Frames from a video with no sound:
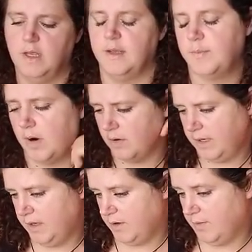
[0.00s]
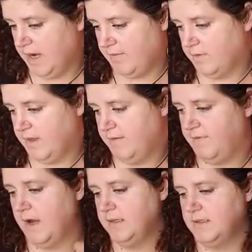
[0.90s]
like partying or whatever, they
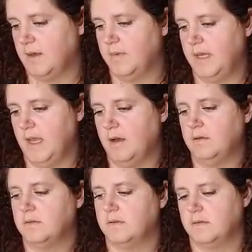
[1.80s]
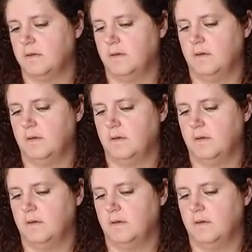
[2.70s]
find somebody else.